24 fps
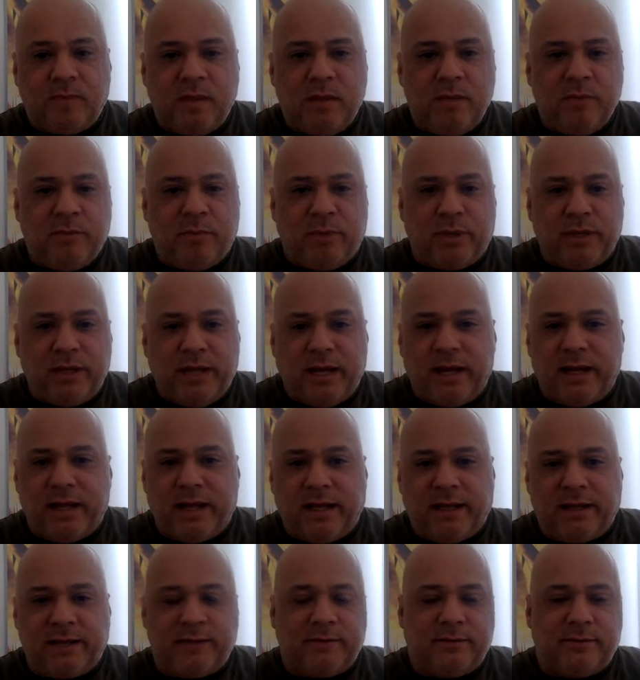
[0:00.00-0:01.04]
but yeah,
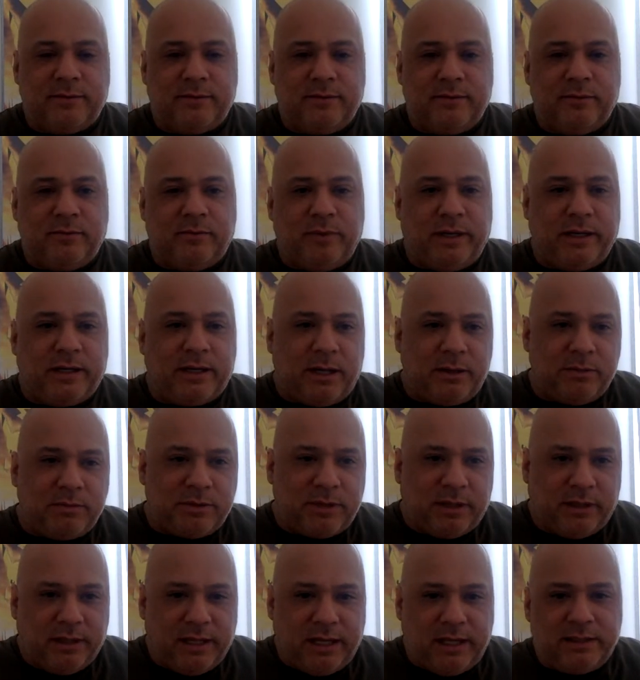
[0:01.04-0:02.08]
like when it comes
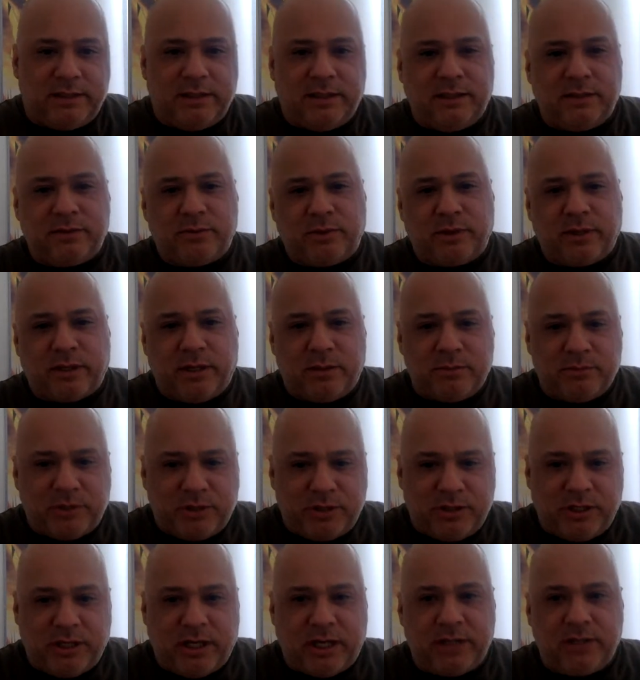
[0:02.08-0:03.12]
to Legends, when it comes to
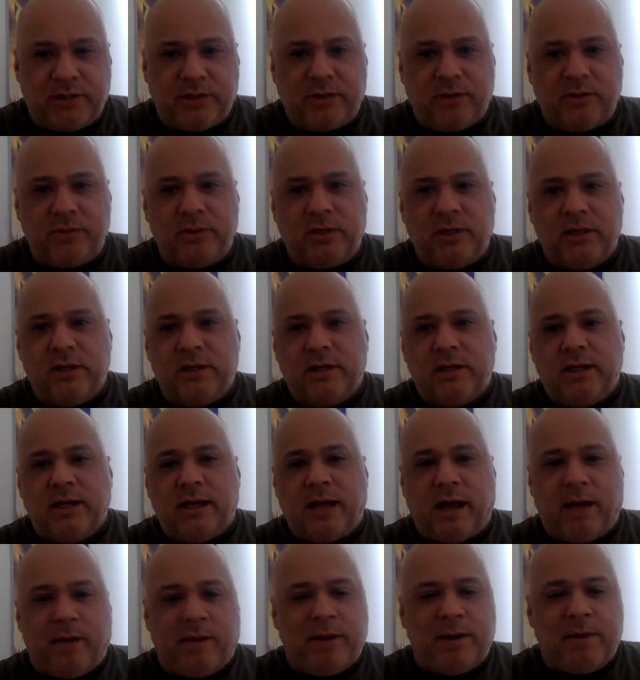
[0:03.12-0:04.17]
GI Joes,
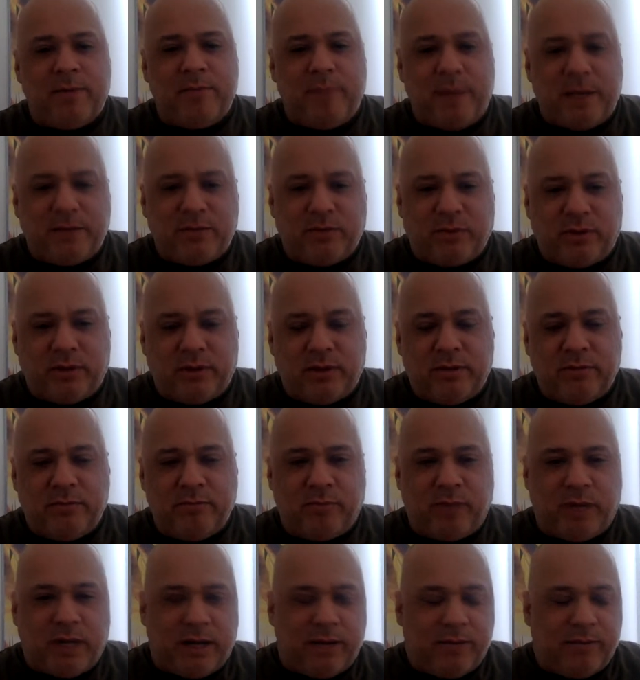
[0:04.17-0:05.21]
I want to mess with them,
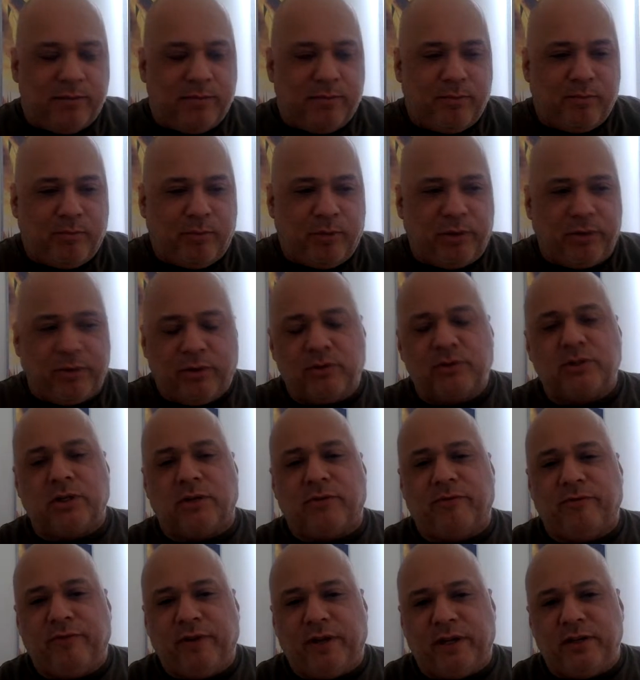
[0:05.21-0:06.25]
but those
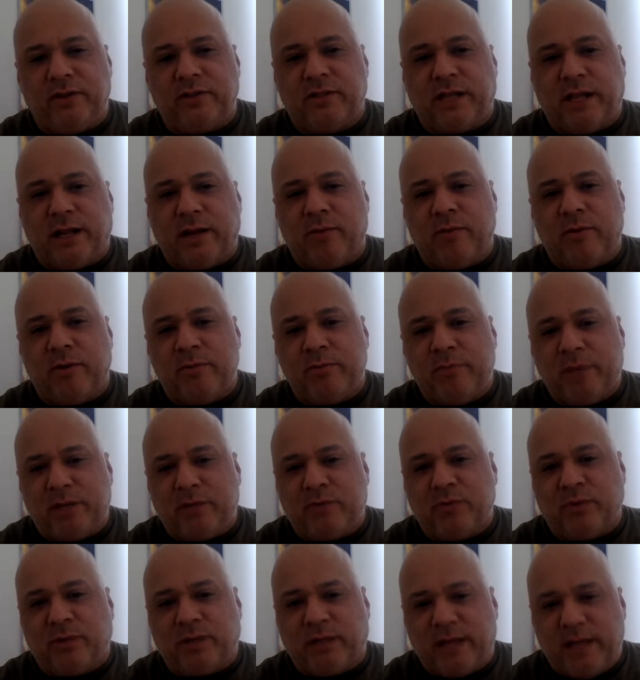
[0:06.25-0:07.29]
are figures that I would mess
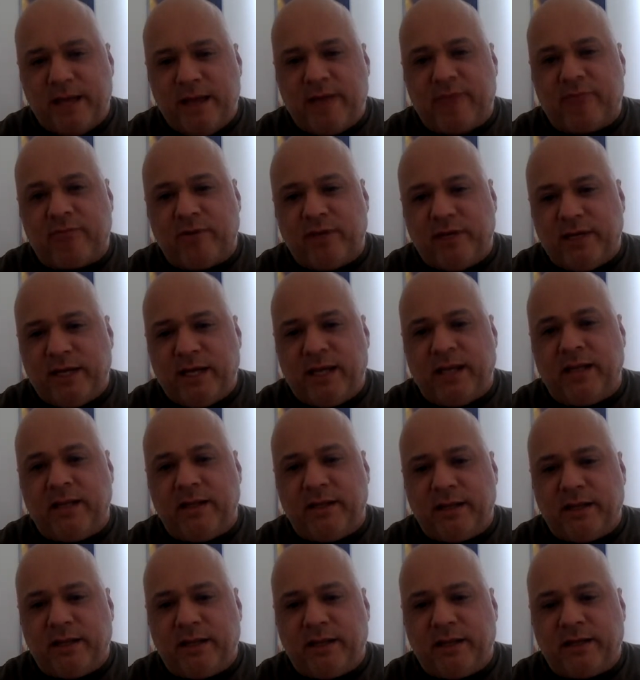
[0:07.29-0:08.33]
with every day.
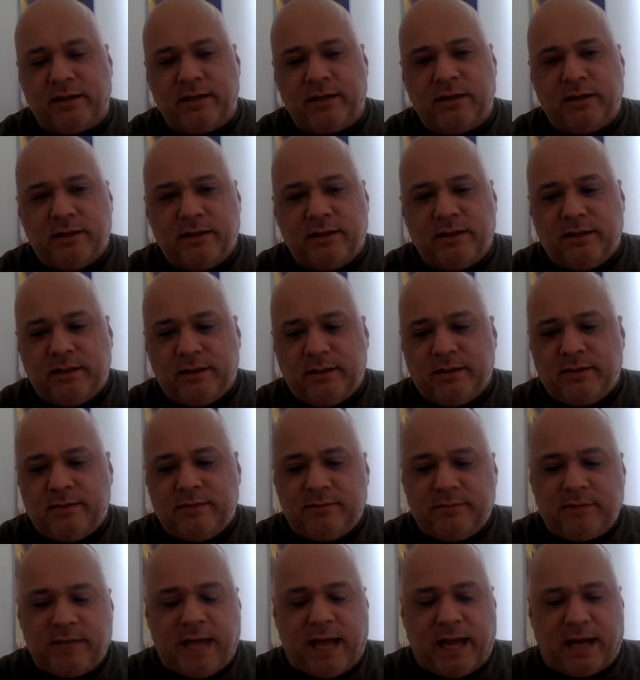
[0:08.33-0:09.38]
Like
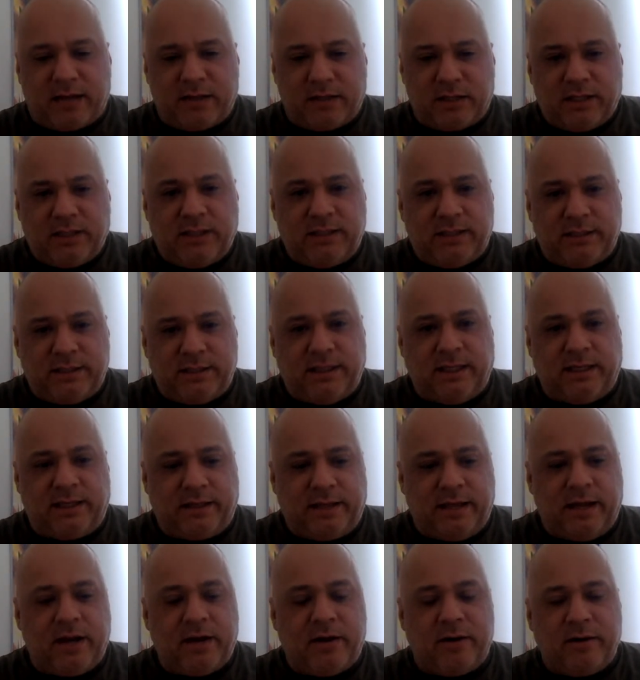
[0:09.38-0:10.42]
actually sit
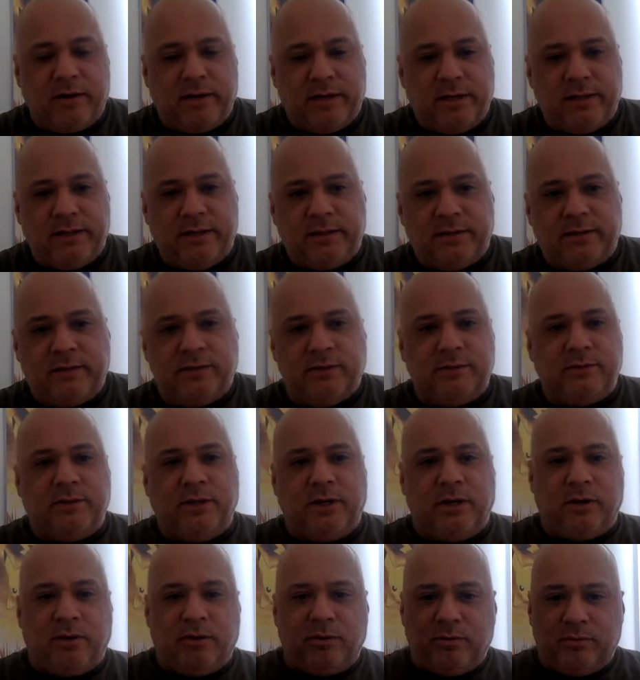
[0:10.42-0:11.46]
there and you
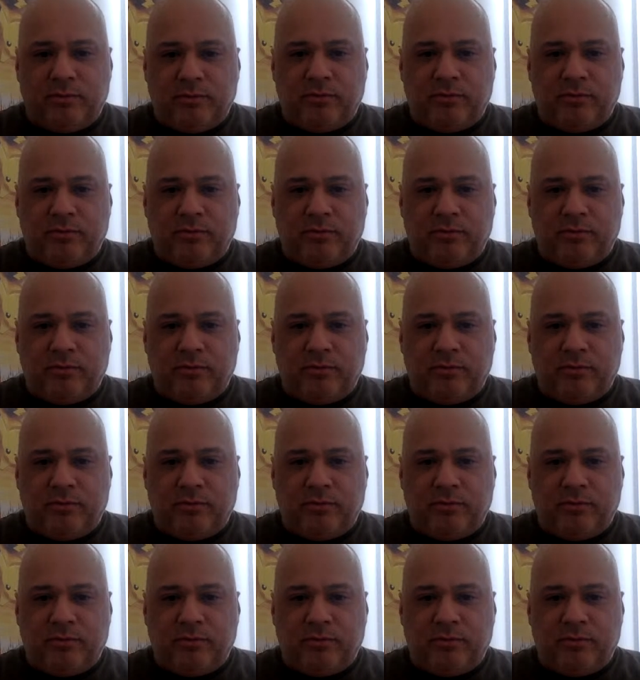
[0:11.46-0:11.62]
know